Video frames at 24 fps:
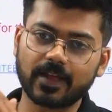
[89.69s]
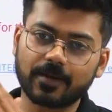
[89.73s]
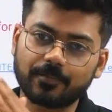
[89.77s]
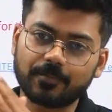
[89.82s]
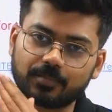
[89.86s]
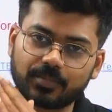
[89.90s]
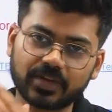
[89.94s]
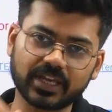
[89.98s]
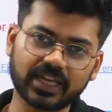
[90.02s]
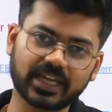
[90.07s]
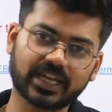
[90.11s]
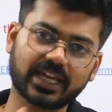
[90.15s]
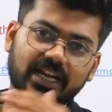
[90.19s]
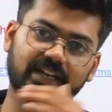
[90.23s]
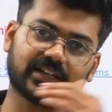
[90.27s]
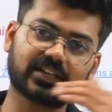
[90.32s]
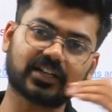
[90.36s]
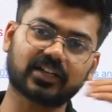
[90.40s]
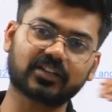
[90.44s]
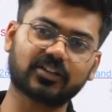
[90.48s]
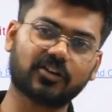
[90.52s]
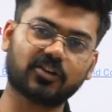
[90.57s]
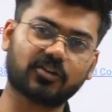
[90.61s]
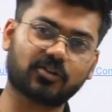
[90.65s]
may
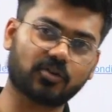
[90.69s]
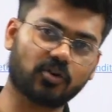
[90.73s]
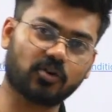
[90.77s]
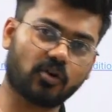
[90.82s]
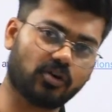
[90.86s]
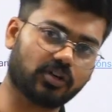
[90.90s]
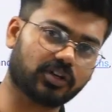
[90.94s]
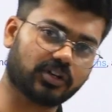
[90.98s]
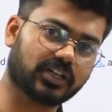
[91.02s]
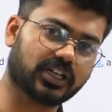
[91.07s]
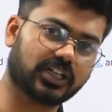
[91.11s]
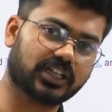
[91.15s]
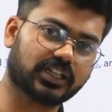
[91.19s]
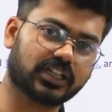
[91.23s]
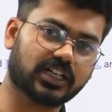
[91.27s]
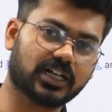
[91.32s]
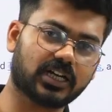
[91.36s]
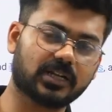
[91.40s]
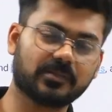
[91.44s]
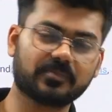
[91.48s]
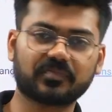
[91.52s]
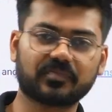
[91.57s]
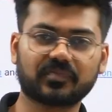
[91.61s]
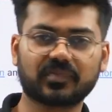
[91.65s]
enter the wrong
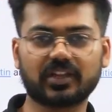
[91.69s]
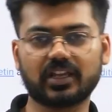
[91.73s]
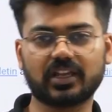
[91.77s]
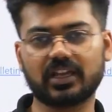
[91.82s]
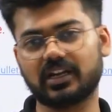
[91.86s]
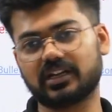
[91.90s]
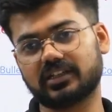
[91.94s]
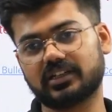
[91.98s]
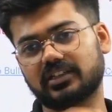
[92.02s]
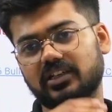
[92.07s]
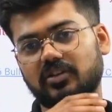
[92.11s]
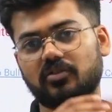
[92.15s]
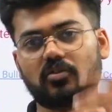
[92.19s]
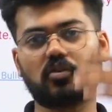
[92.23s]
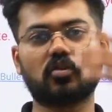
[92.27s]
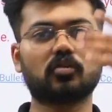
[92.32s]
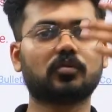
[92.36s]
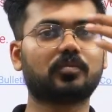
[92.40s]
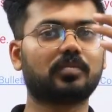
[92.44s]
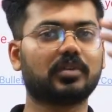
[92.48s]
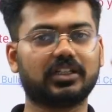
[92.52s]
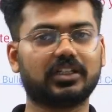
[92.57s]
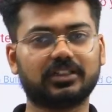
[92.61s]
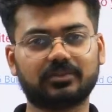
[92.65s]
data at the
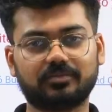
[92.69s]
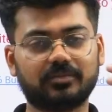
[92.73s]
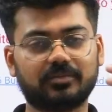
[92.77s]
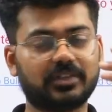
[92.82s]
wrong place,